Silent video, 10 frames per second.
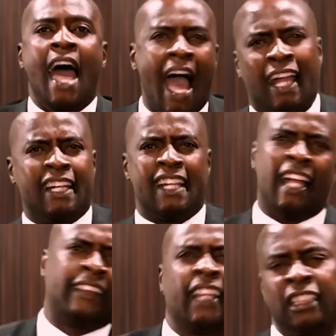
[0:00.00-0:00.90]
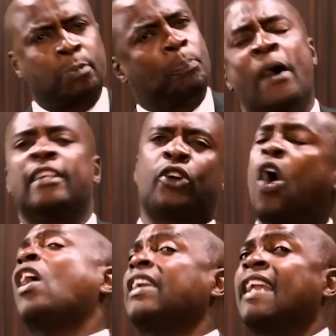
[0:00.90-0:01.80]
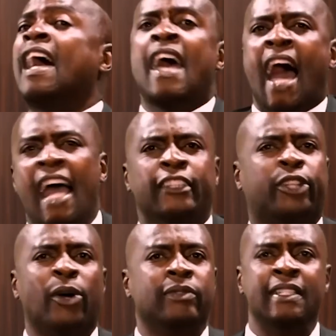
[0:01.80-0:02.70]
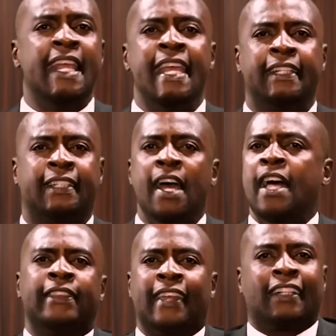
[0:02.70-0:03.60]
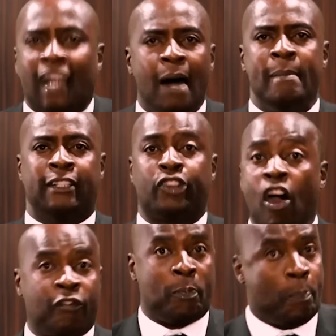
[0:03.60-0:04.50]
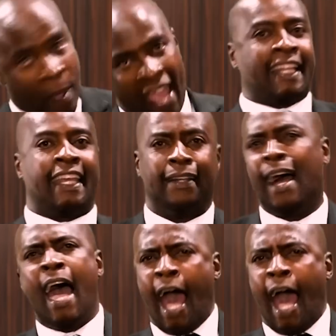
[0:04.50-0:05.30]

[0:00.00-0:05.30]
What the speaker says: Akati at this point on, I don't need the garment of begging.